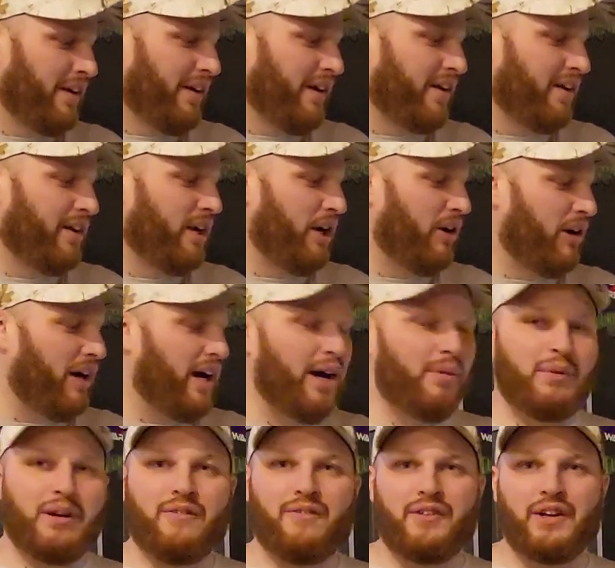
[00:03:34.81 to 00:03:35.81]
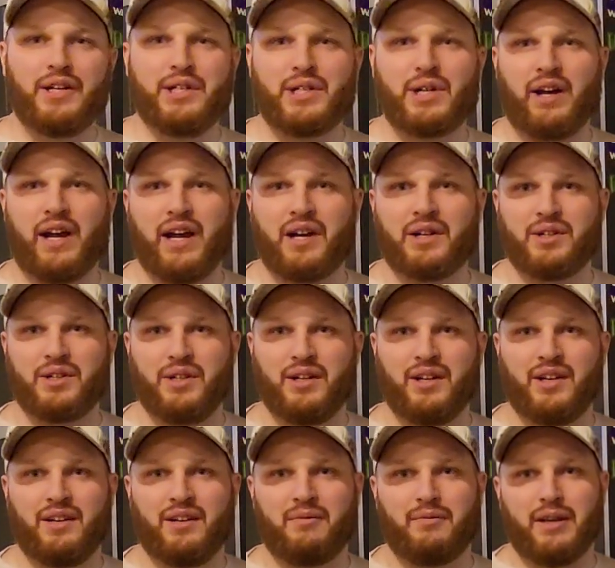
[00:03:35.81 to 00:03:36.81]
know how many fish are
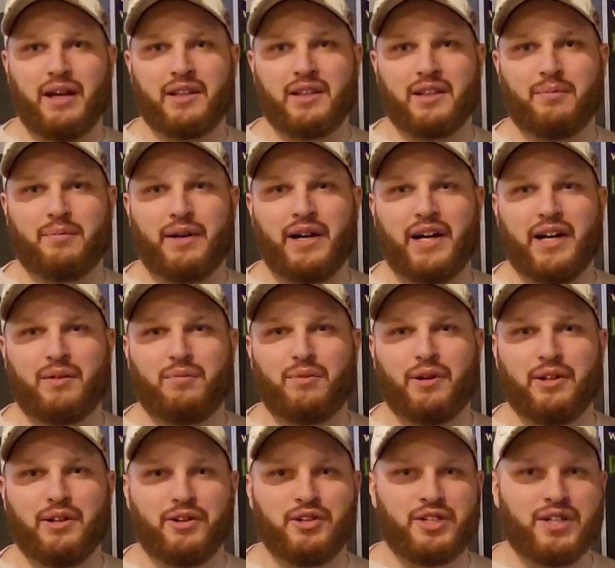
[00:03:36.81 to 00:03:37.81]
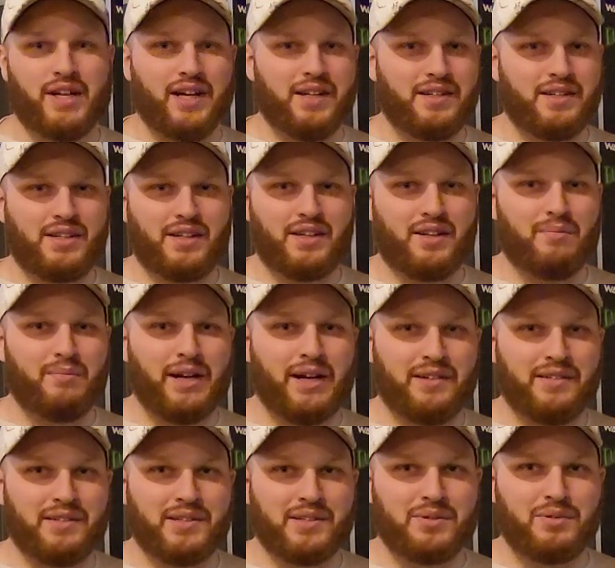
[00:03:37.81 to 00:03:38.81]
actually at the bottom, whether you're chasing a
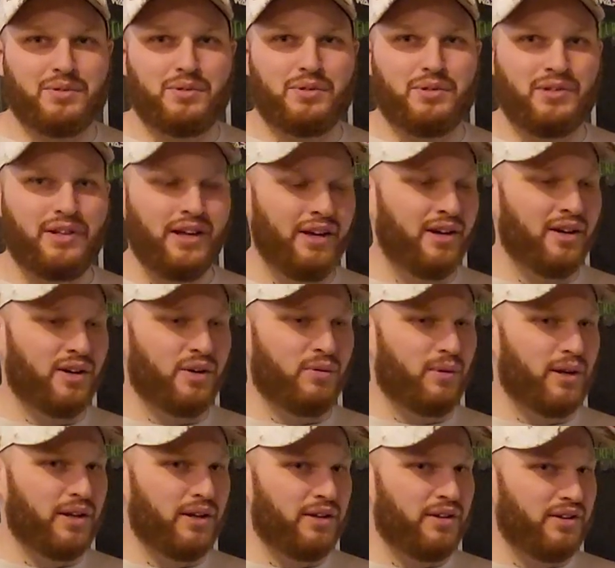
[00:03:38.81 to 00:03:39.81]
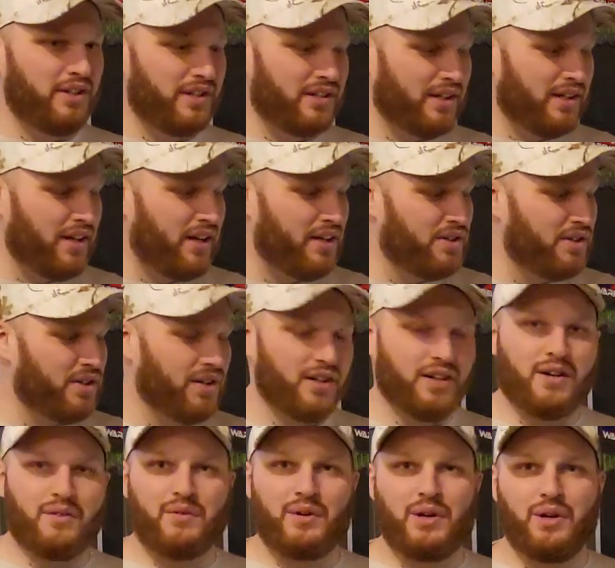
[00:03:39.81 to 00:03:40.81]
mega school or whether you're just catching
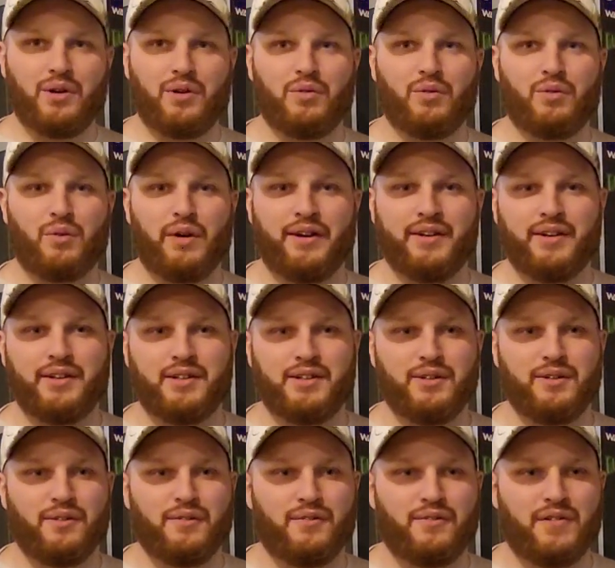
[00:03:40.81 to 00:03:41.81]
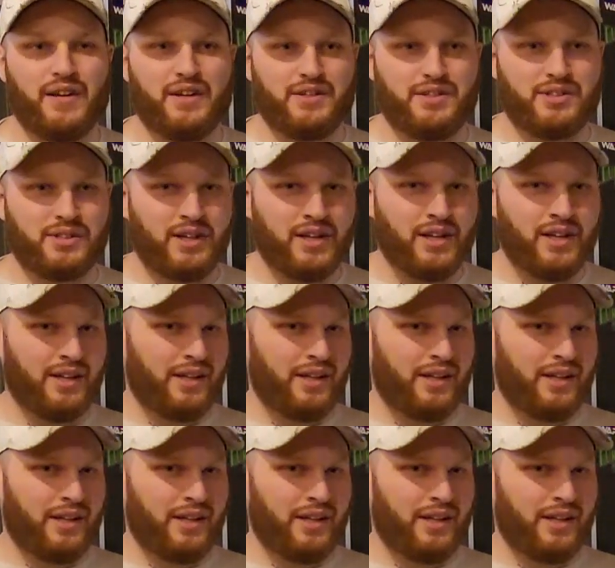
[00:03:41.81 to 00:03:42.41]
a rogue 1 to 2 fish.